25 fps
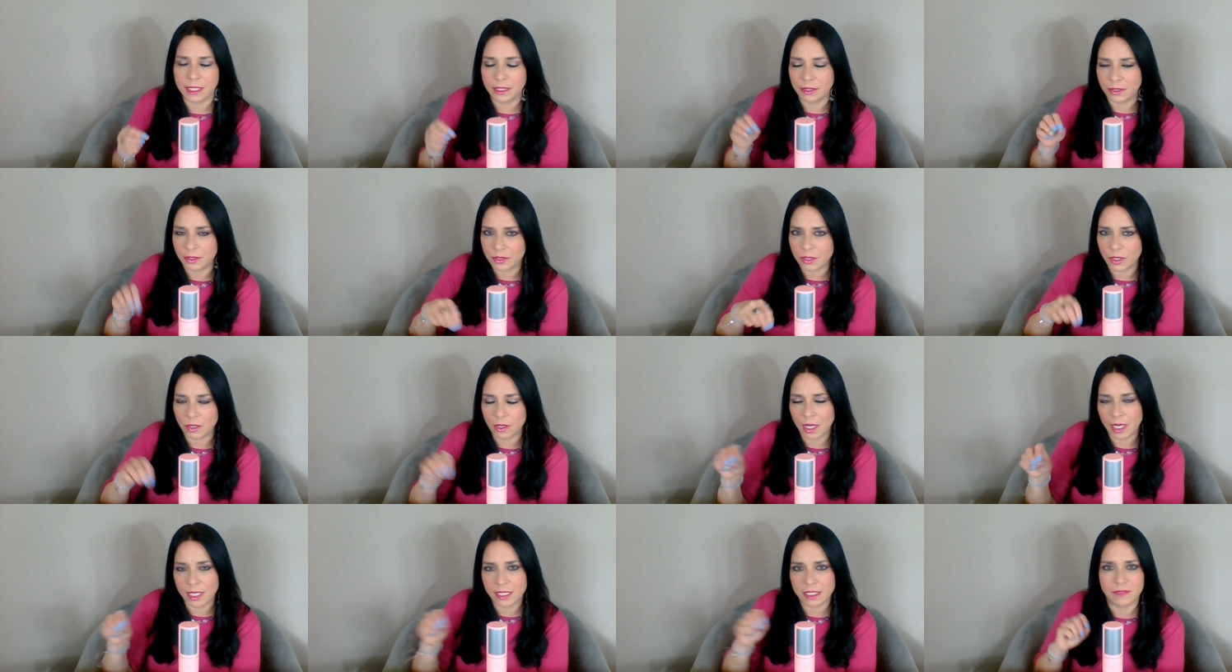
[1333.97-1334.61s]
There's all
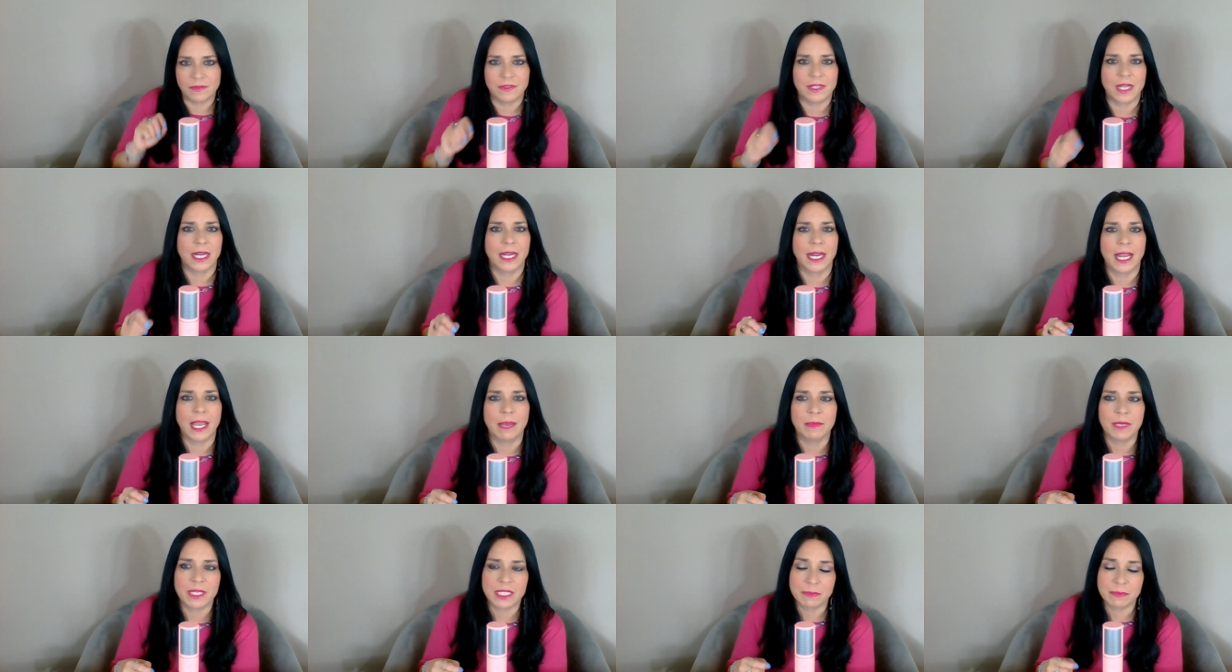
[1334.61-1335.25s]
kinds of
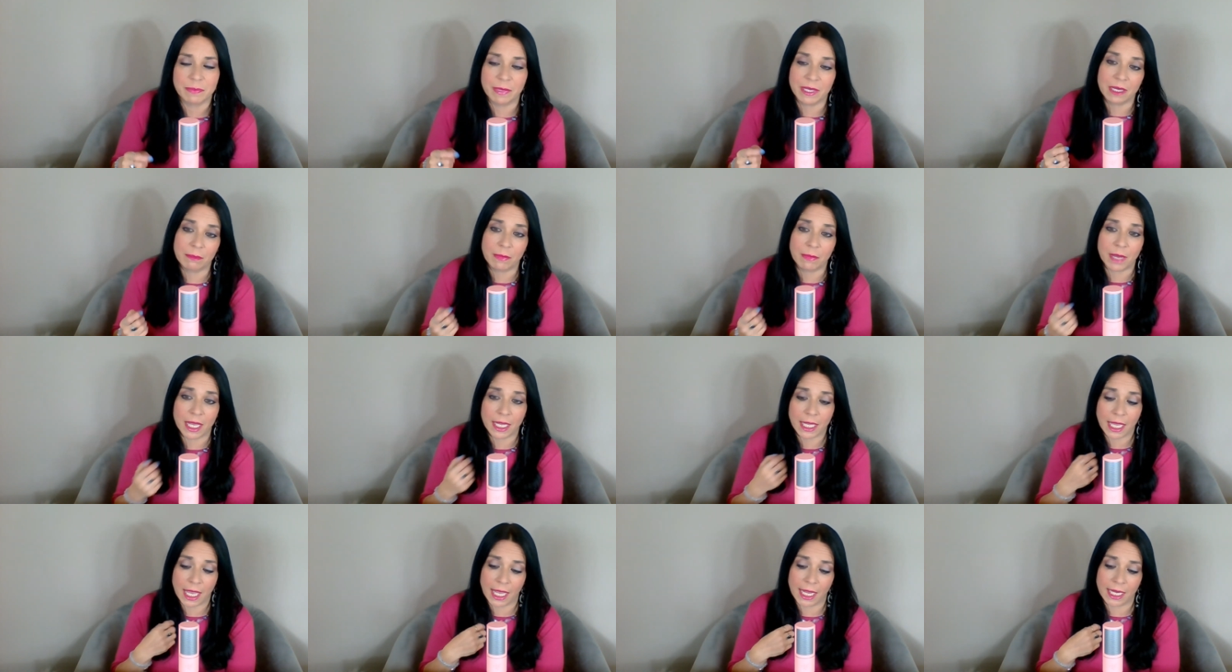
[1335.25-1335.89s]
dynamics. But in my
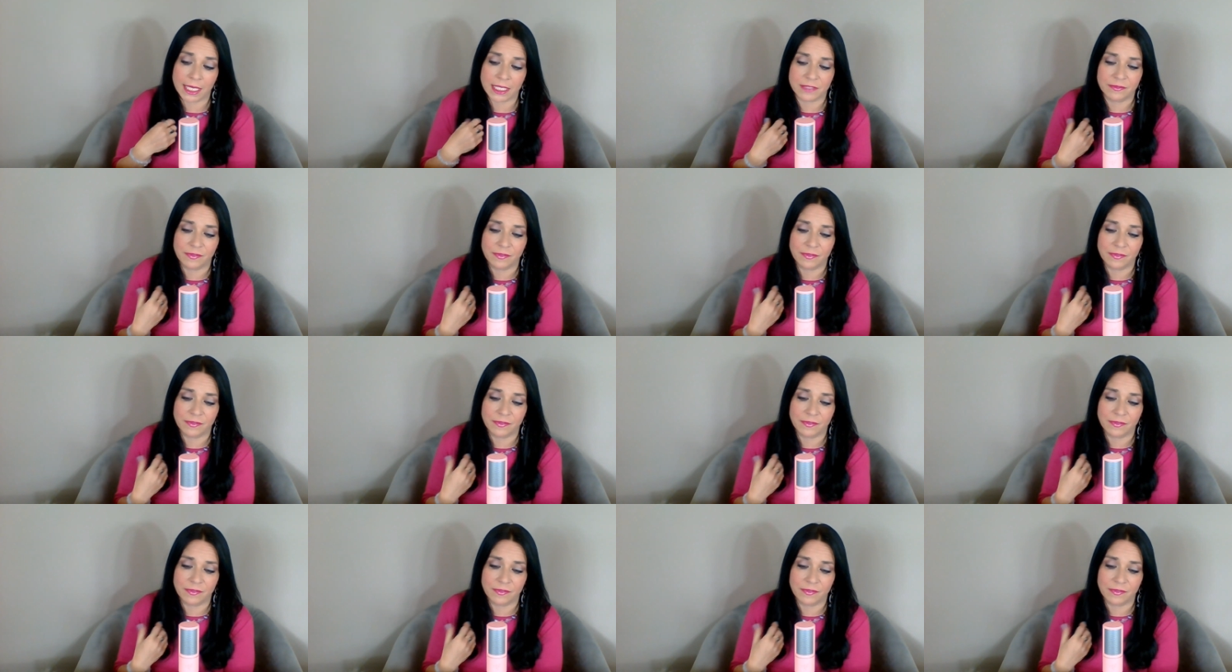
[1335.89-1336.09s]
case,